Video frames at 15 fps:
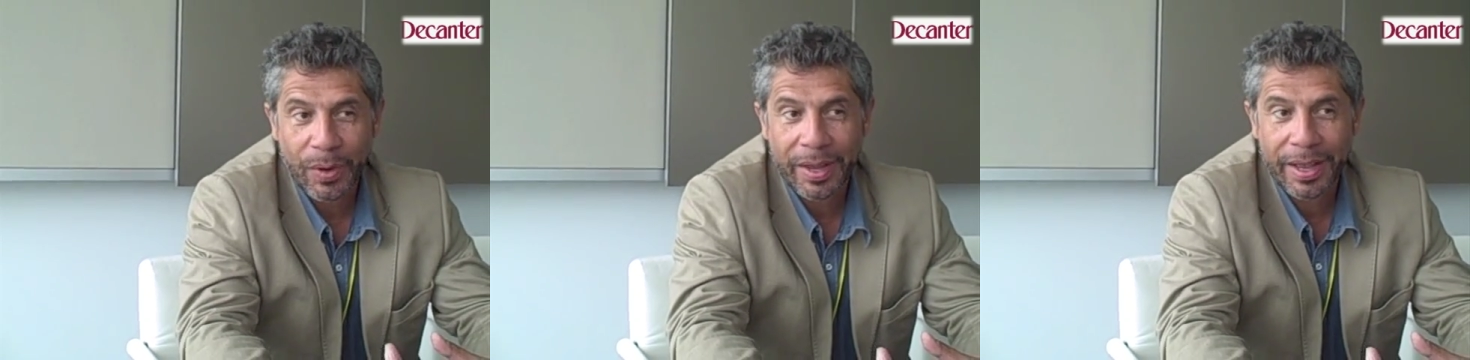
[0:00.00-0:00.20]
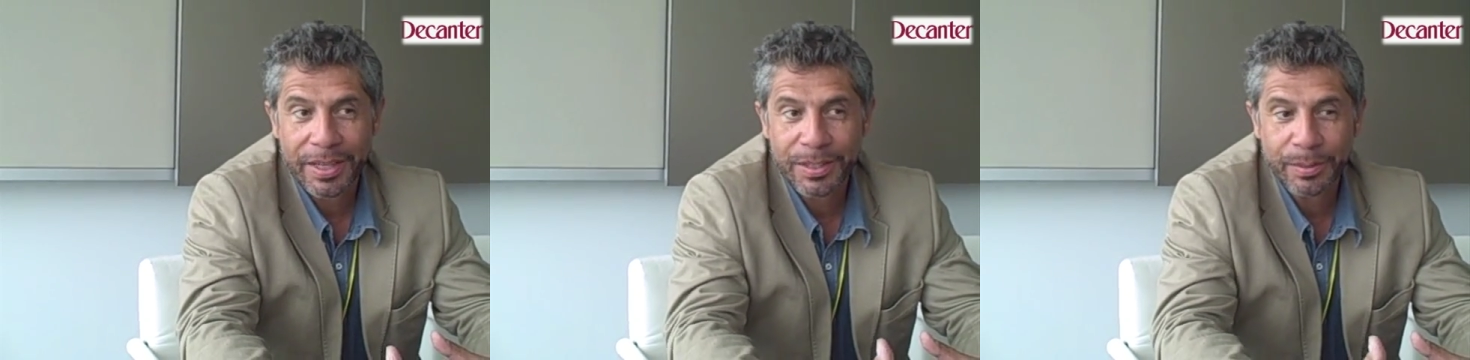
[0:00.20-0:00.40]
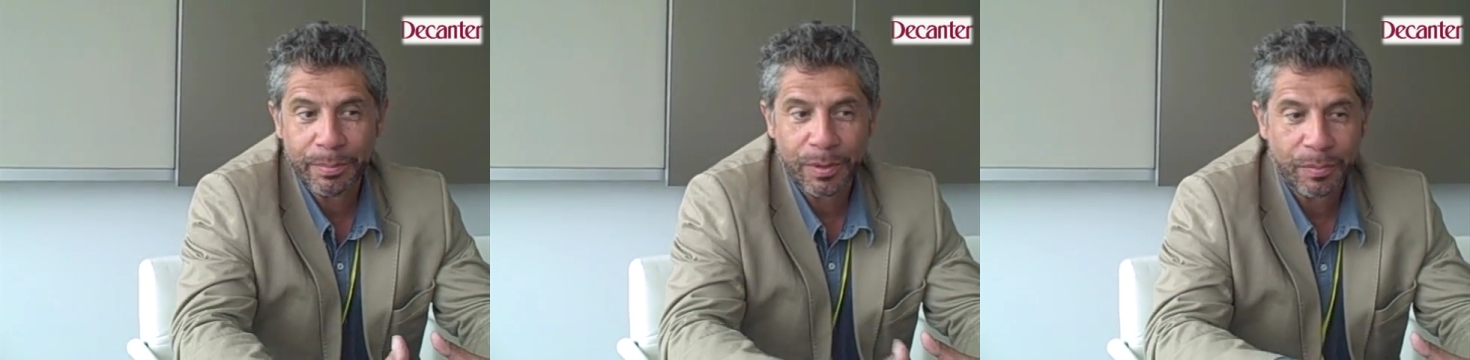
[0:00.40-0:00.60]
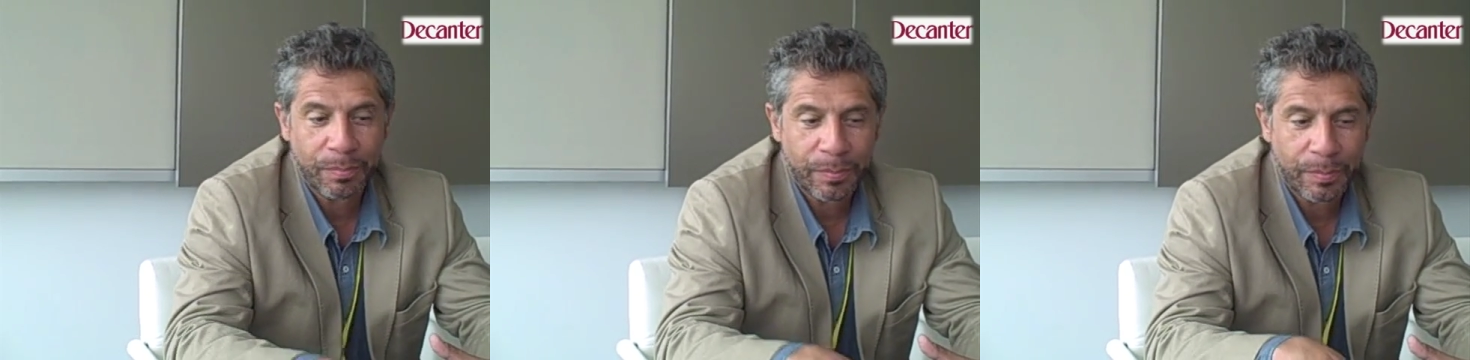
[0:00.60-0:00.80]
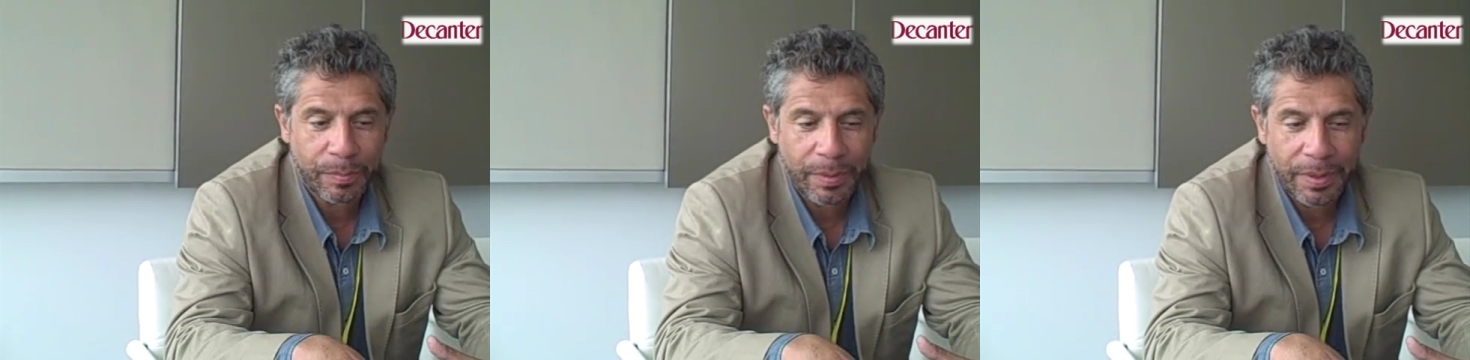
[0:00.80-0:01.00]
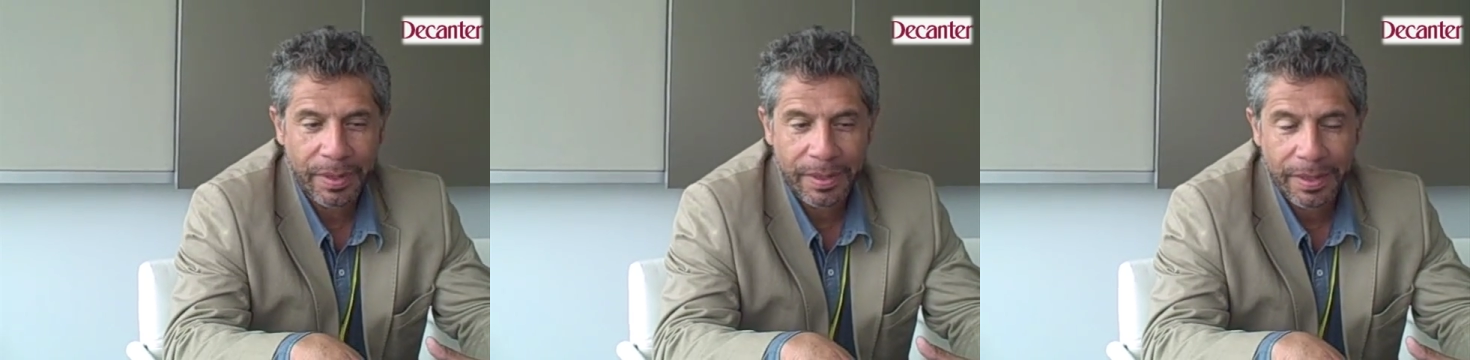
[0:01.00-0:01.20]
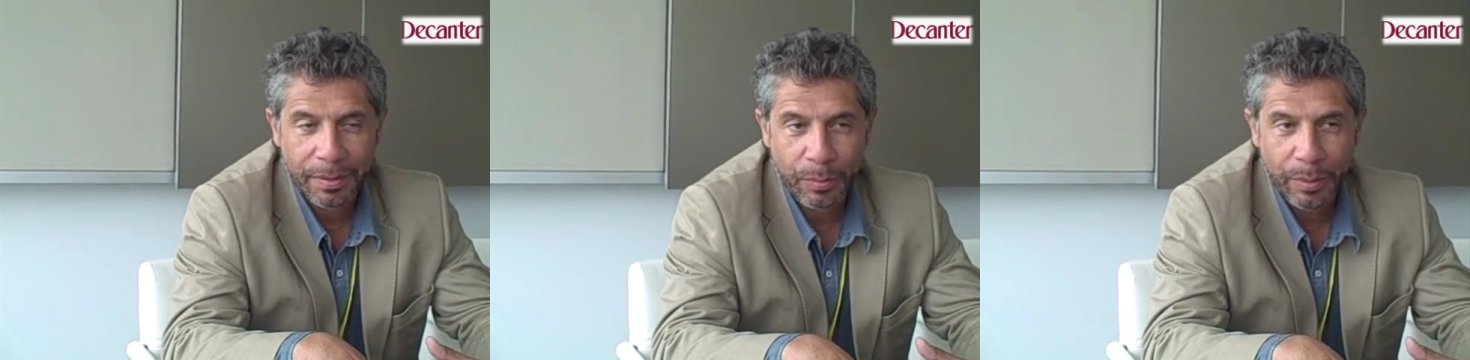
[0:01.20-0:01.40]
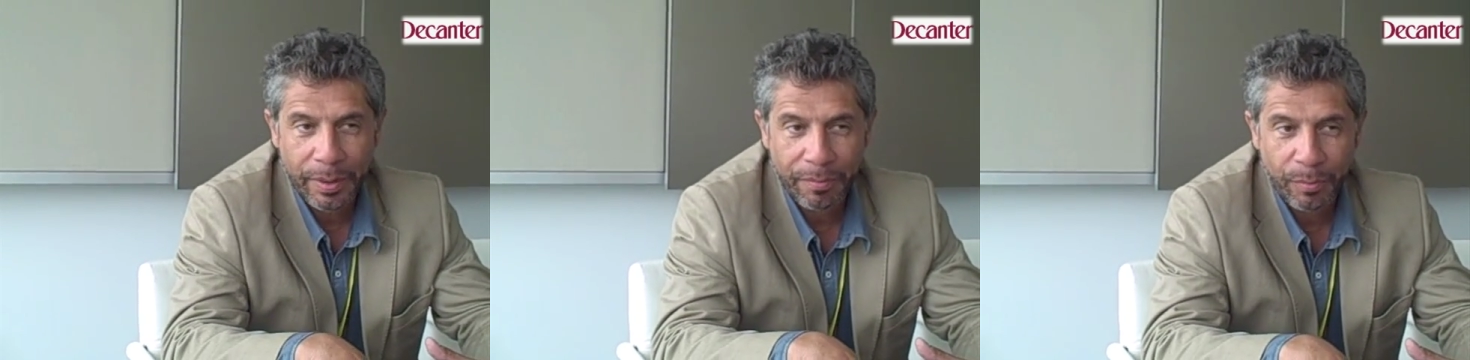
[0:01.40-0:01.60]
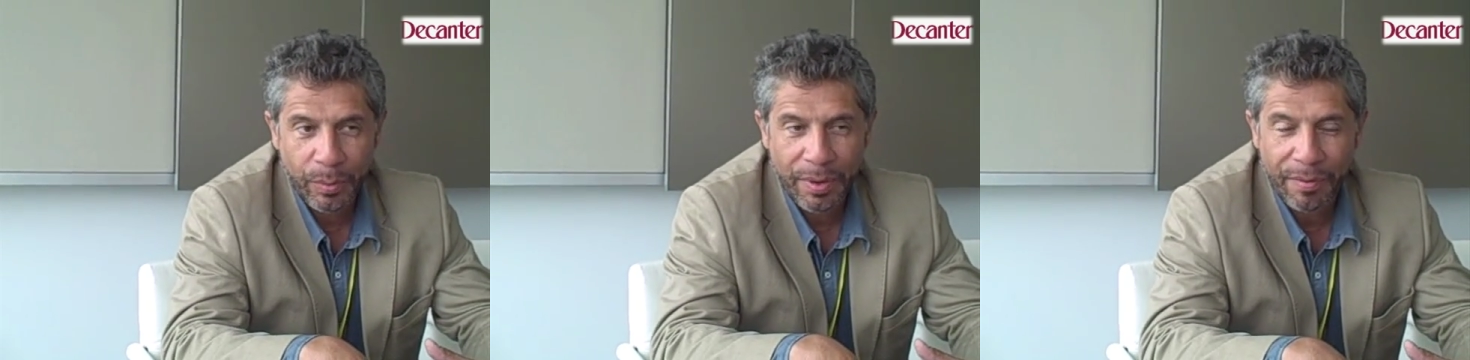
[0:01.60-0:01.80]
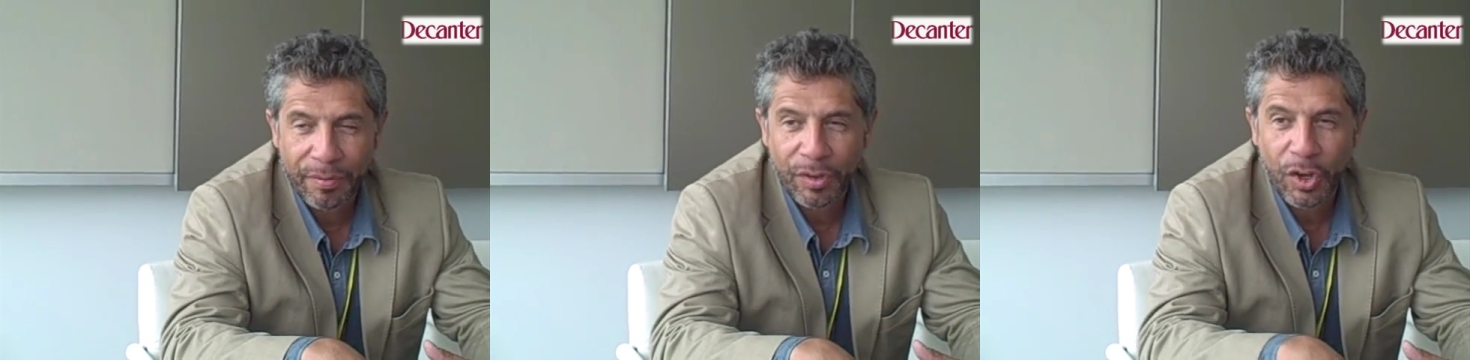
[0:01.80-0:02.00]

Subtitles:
has we have